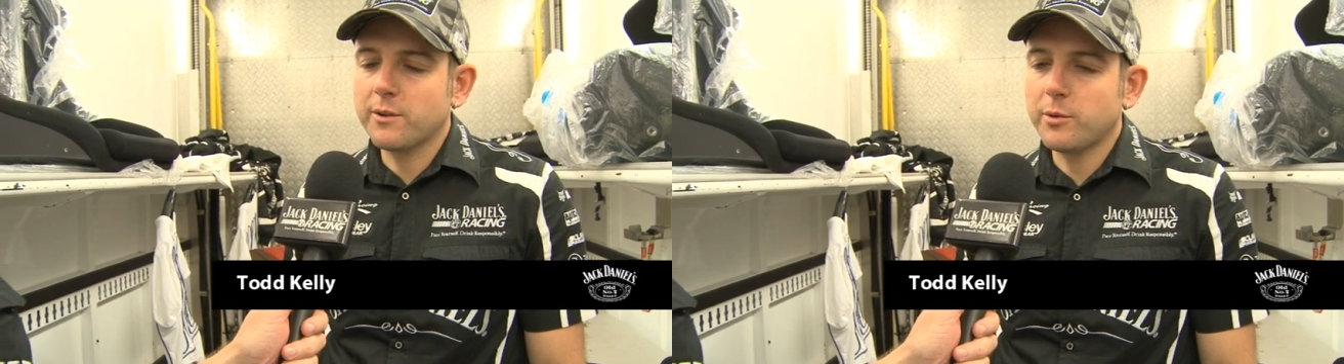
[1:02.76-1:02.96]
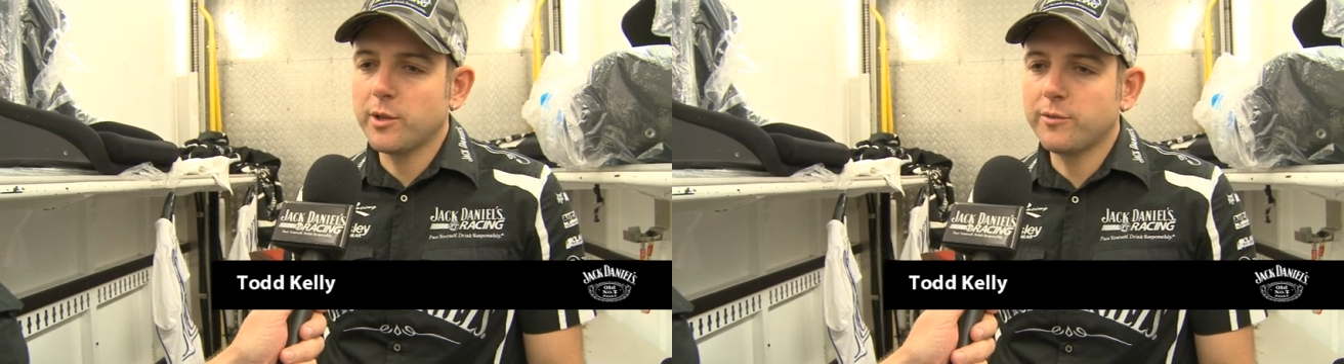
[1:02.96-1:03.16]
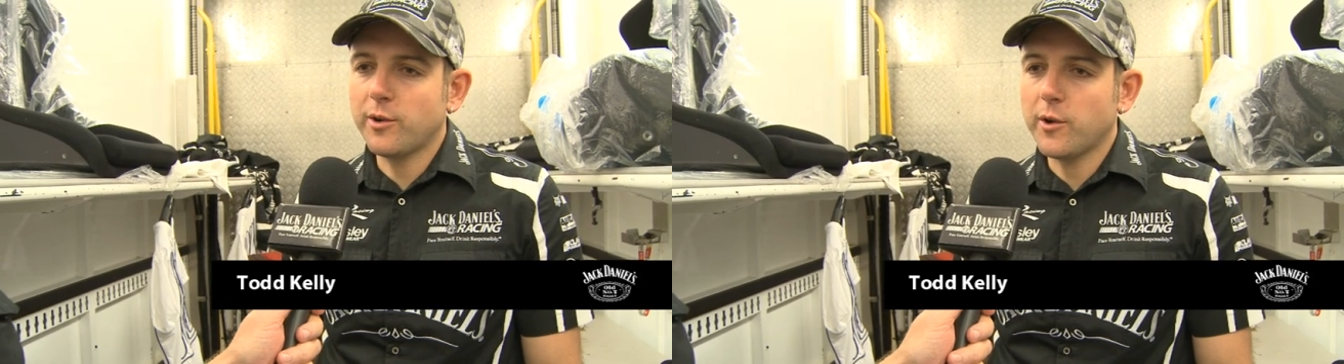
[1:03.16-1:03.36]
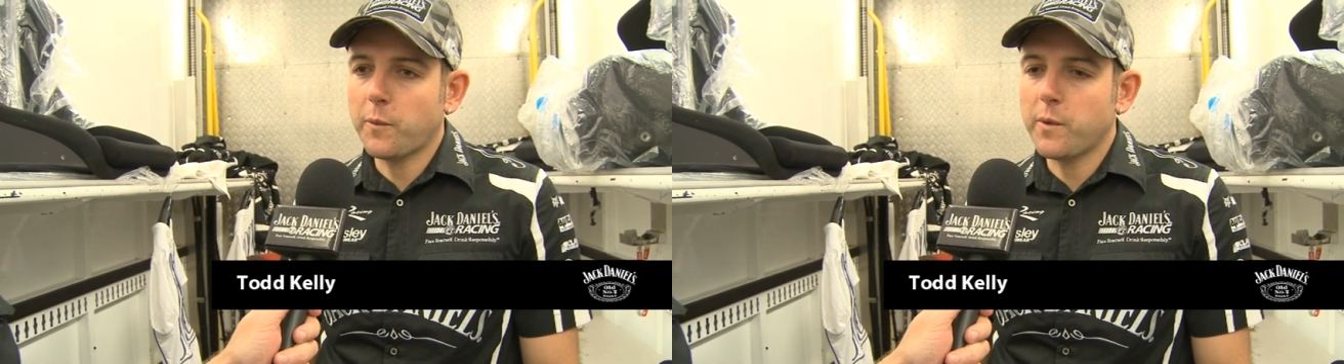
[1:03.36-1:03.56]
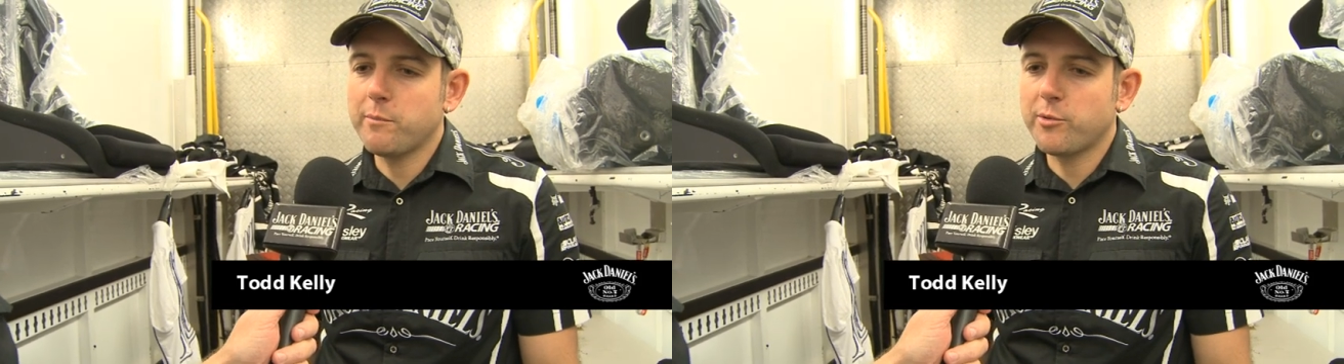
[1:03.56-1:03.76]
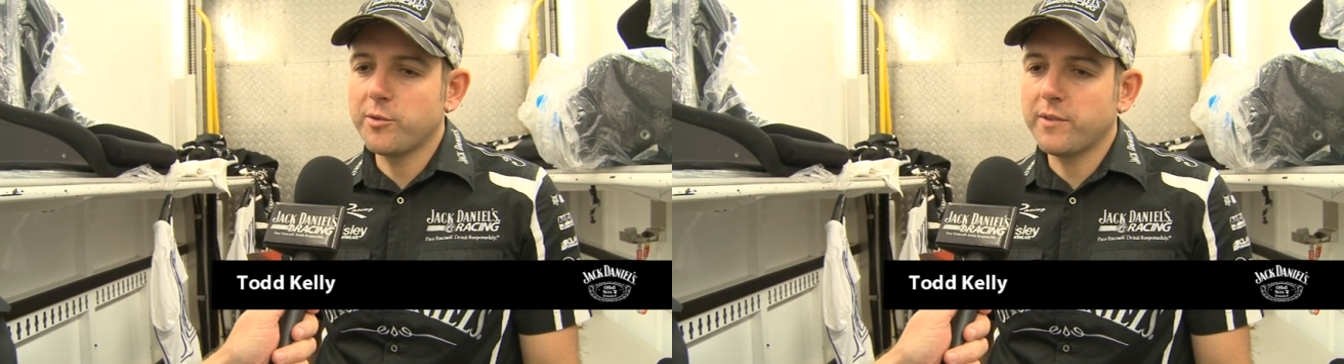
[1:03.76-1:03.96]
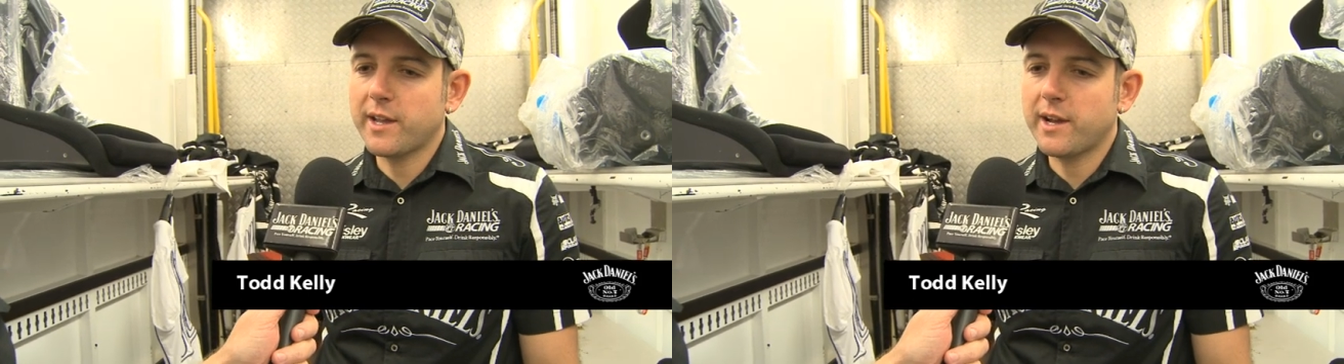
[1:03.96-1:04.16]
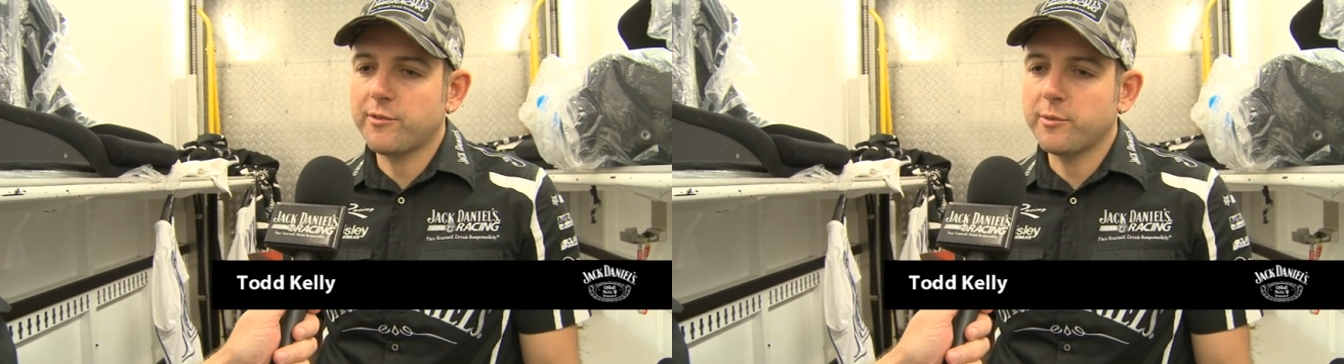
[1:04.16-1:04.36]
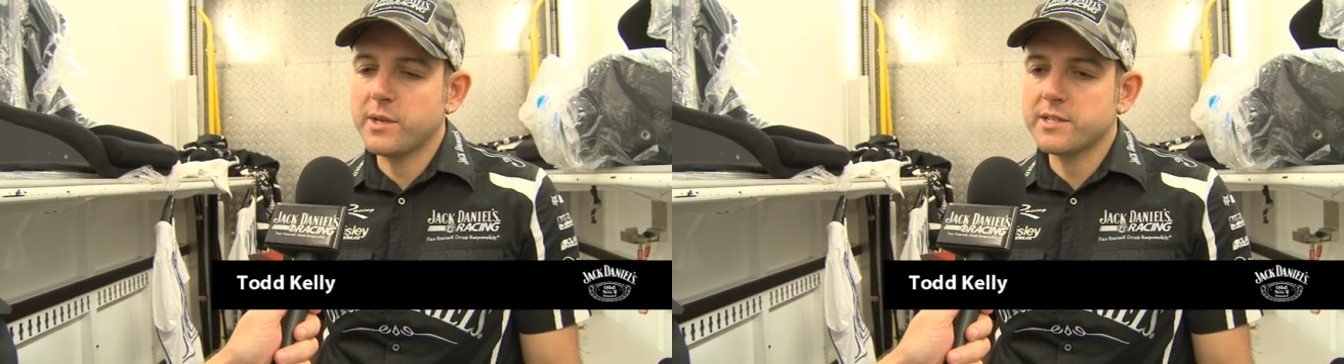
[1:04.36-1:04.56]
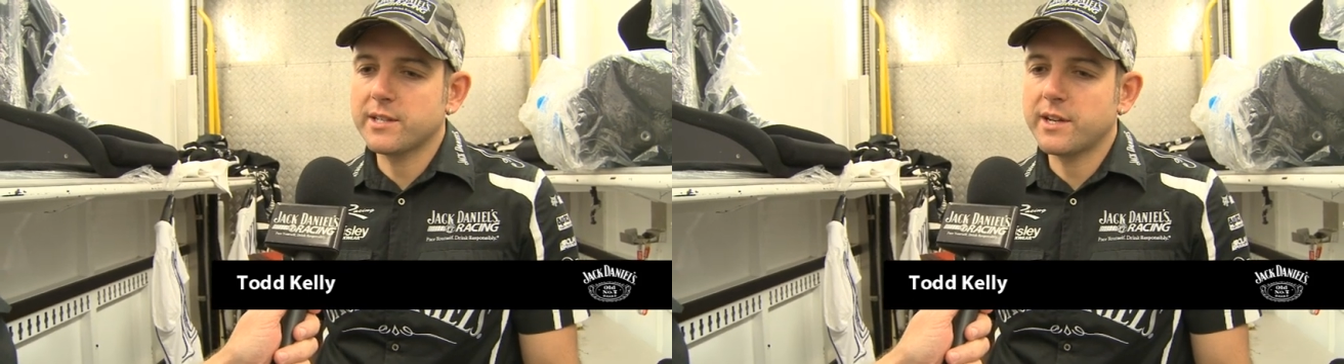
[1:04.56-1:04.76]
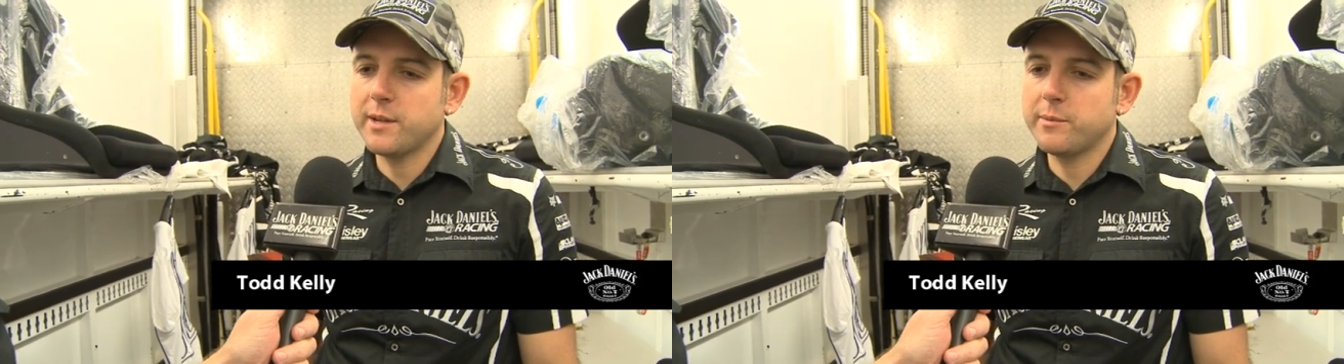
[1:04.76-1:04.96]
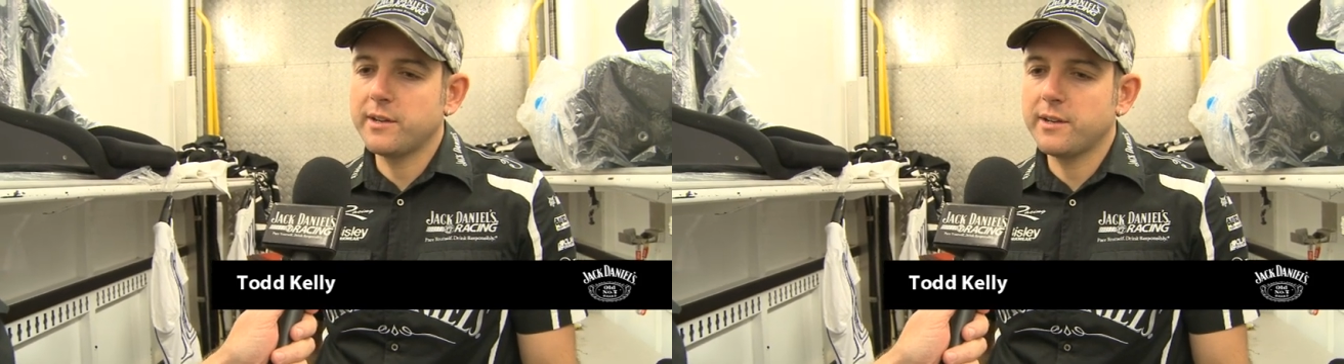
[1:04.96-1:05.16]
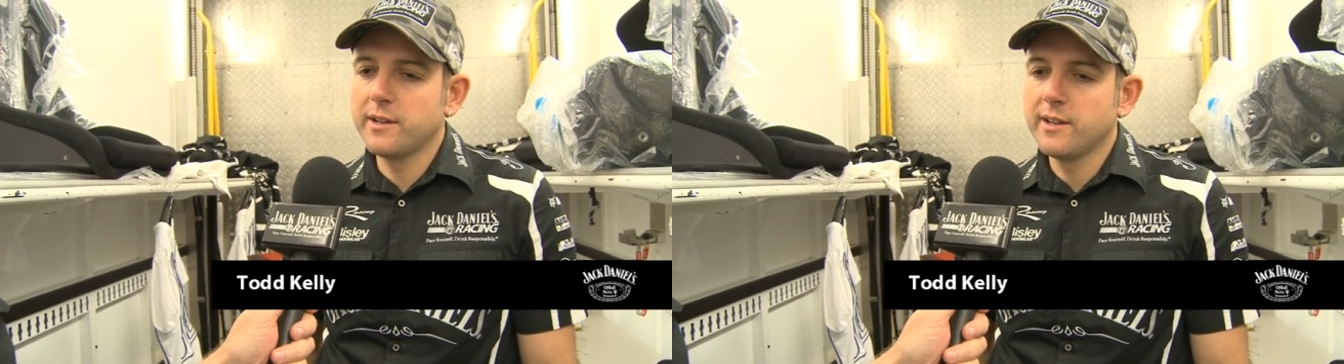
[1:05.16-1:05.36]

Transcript: Qualifying, we improved the car from yesterday, but